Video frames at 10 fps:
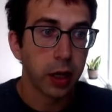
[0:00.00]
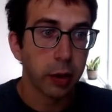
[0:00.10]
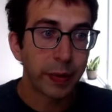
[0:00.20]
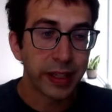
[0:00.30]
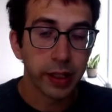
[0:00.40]

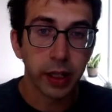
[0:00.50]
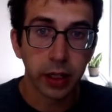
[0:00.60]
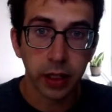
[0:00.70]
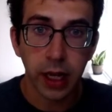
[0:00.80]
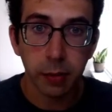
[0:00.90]
PATE
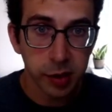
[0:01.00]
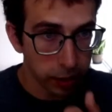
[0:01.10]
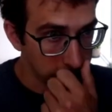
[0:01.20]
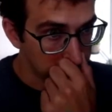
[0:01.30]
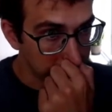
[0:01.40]
and
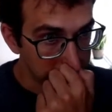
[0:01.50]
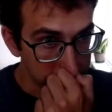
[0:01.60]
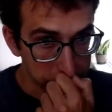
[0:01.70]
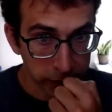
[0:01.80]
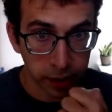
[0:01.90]
CaPC
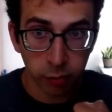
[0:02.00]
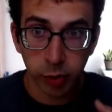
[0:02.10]
is that we